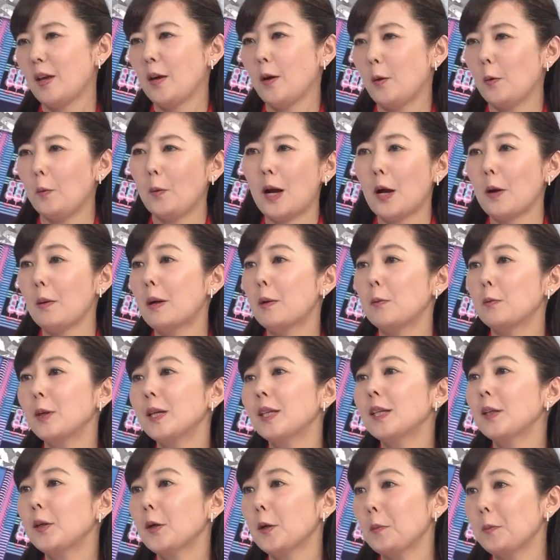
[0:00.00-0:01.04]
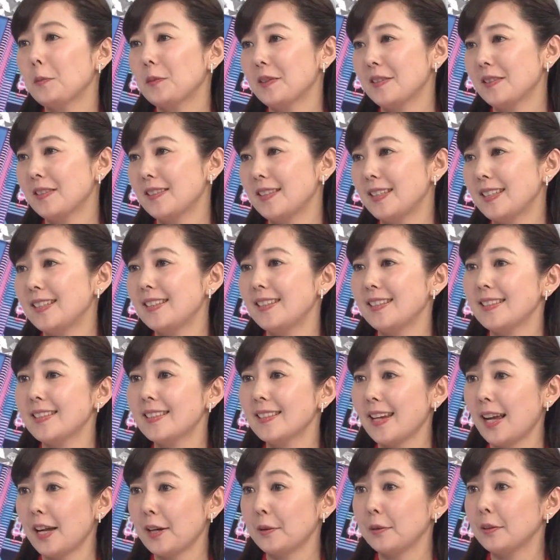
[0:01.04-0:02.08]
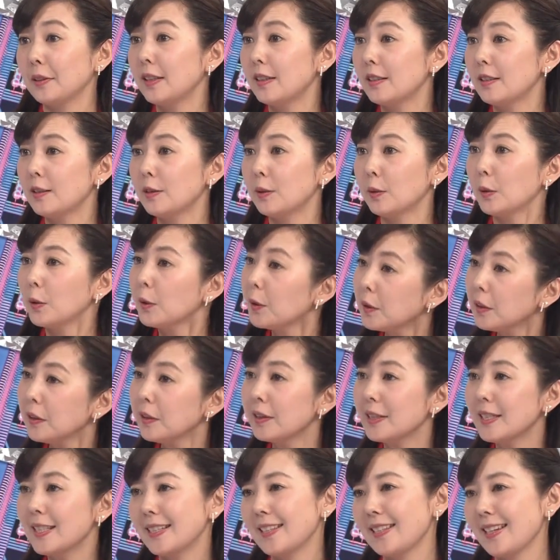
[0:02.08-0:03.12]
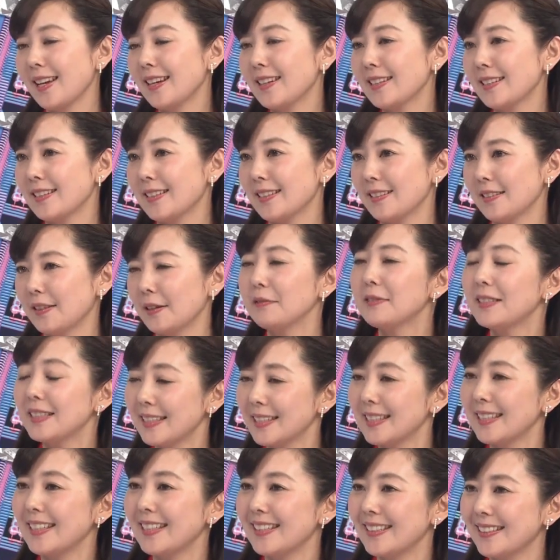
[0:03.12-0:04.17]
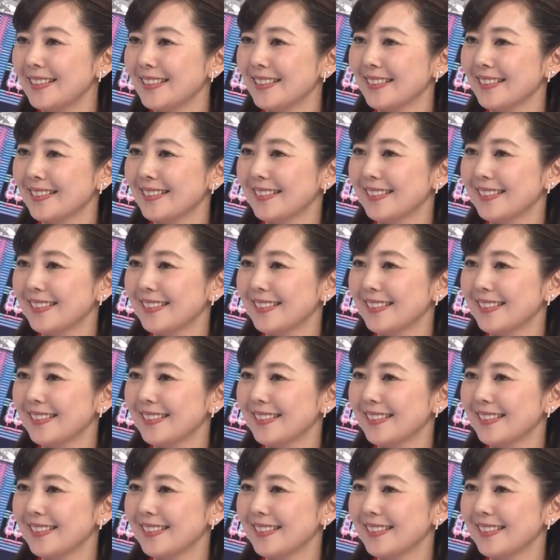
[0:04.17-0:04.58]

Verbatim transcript: Wow, I really hope this CT scanner leads to earlier detection of disease.